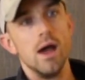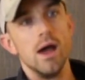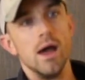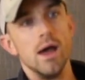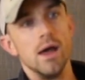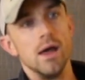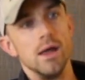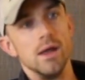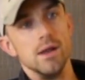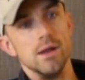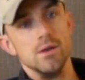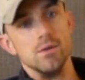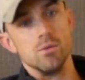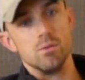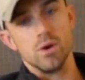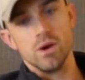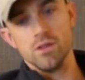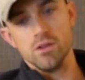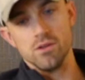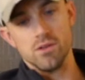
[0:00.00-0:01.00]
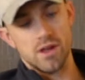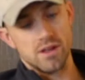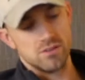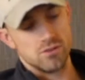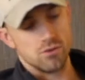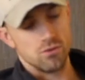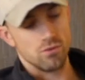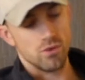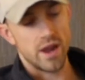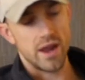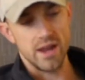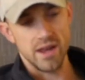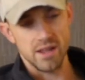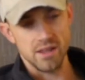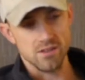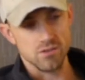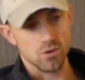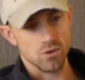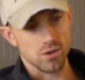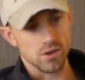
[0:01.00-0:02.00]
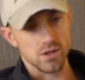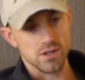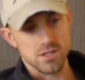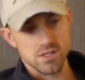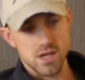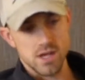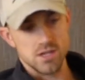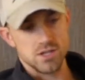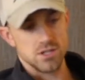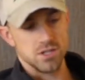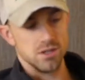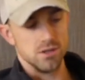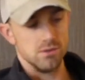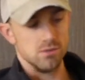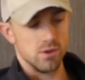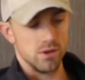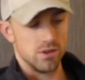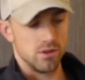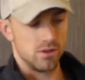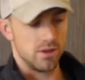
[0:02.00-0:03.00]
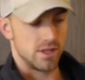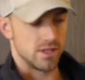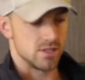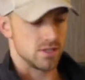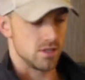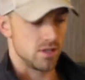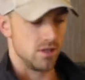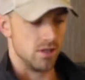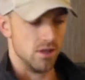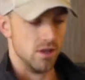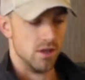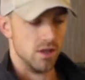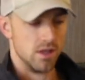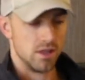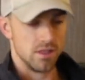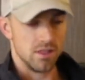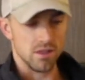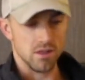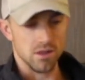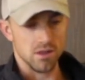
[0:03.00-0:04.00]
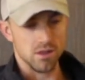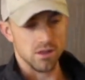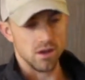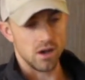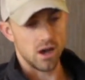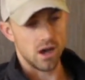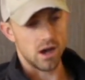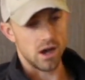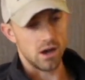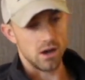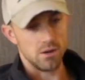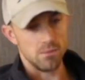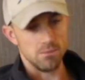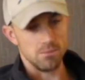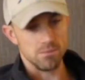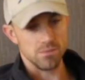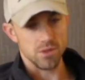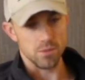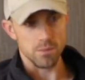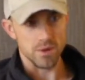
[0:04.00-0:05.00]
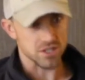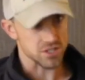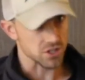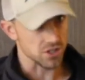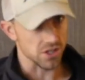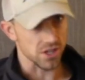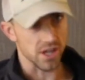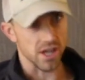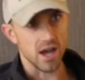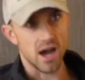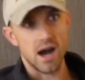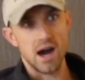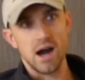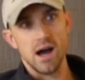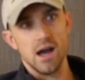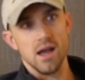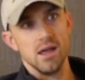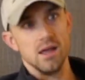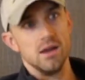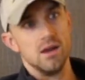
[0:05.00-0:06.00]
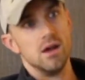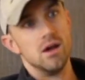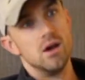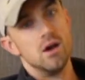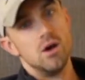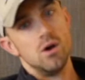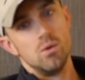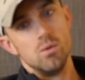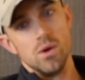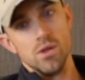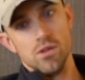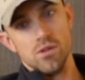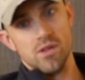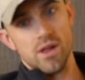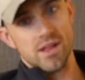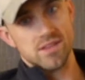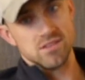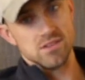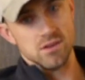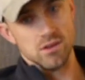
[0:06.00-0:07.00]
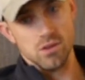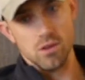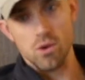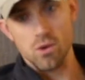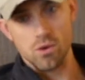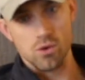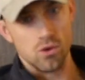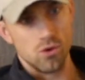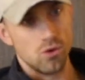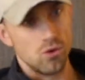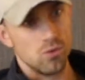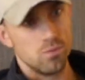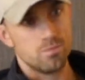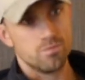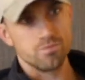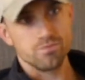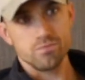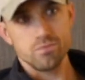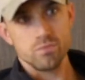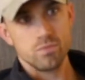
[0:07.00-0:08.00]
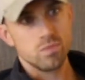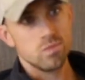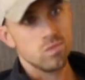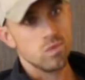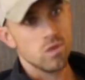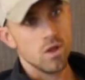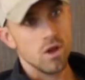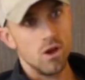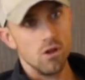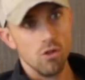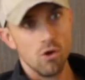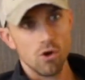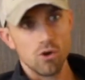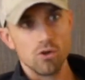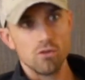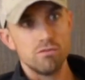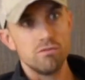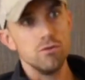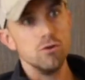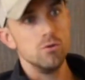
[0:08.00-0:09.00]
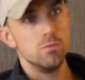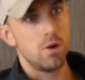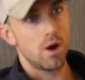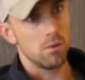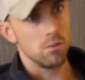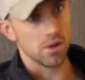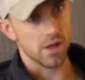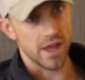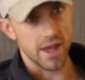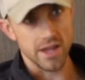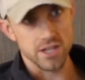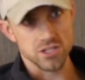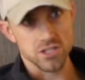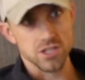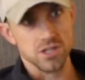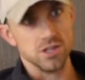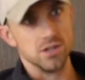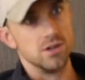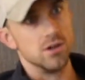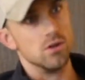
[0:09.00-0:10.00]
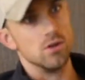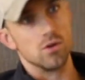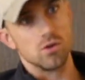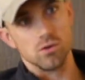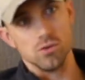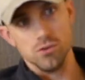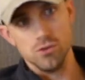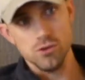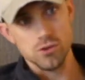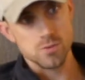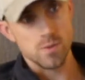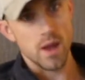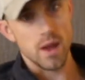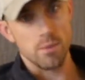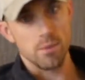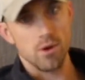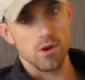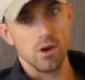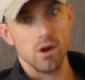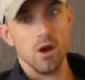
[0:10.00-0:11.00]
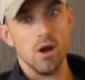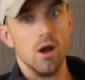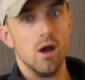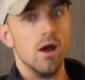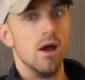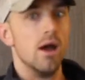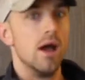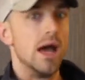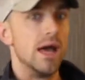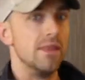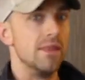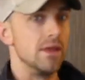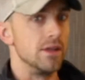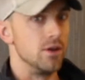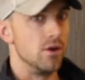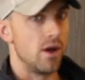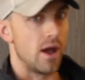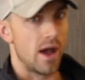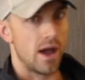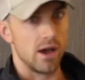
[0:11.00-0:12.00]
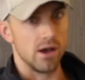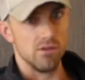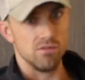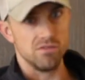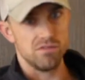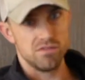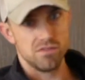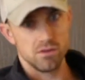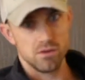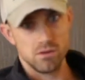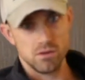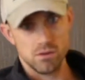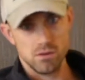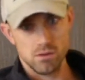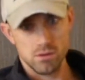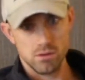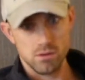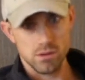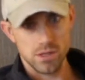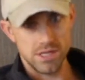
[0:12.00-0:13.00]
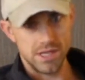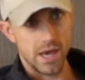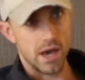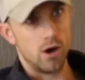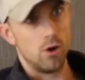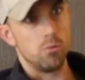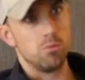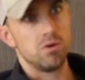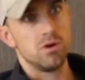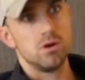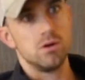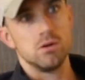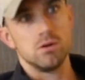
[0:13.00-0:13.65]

And whether that's a ratings organization, whether that's the Michelin Guide, whether that's a local food publication, a local newspaper, and then you have Yelp,